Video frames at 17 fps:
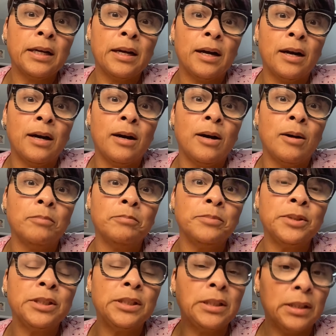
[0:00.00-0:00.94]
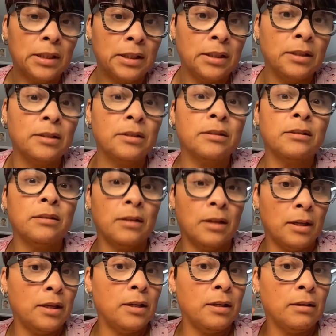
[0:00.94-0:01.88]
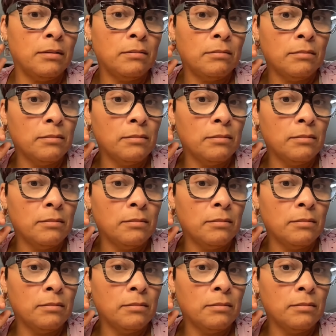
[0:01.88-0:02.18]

um, she is a,